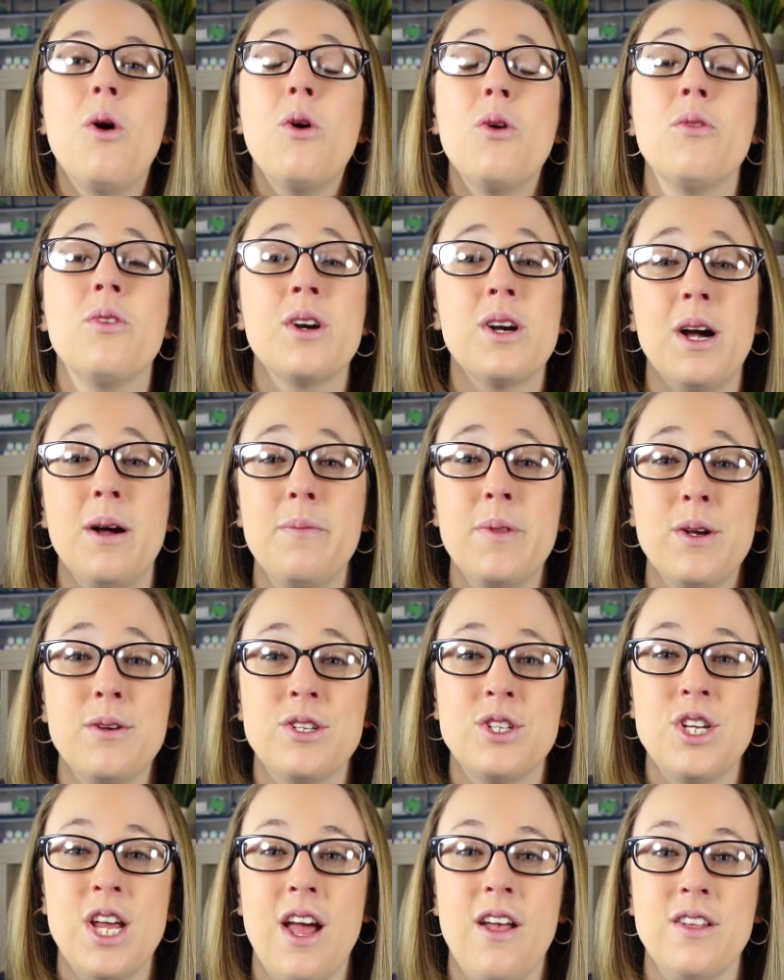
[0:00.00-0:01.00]
overcome
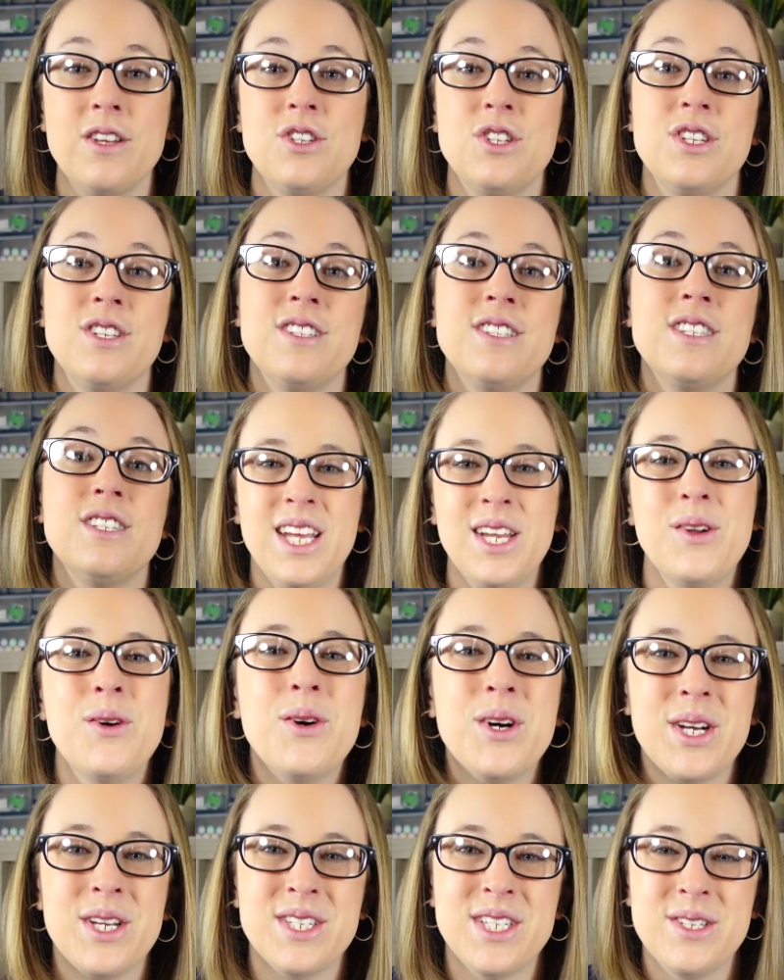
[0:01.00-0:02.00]
those challenges in
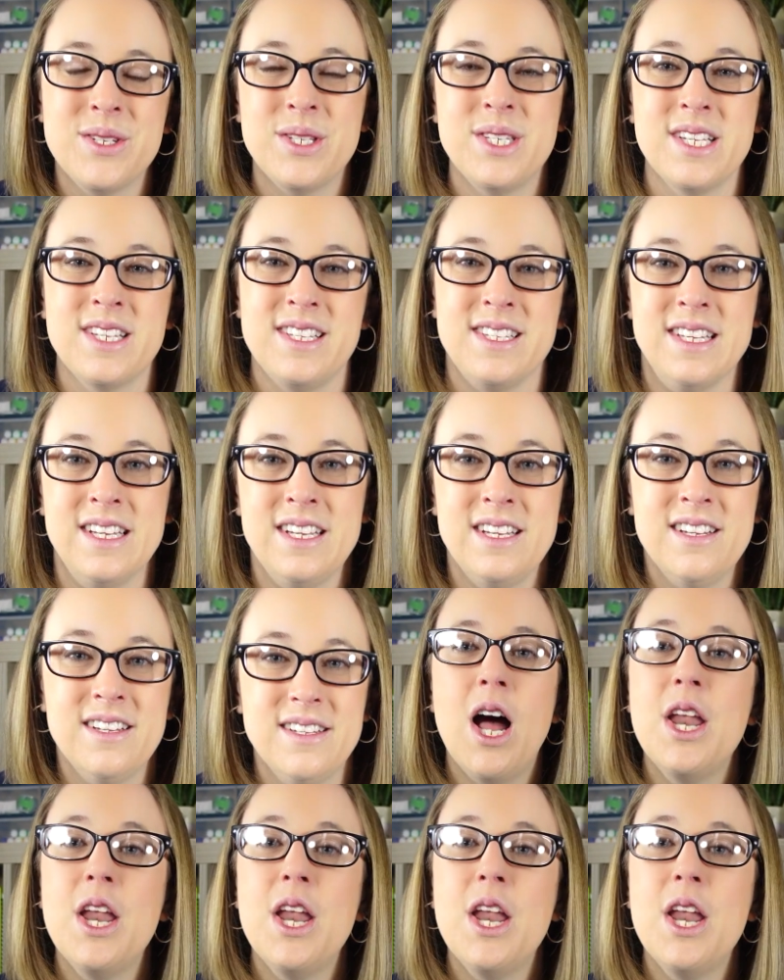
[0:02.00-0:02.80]
order to succeed.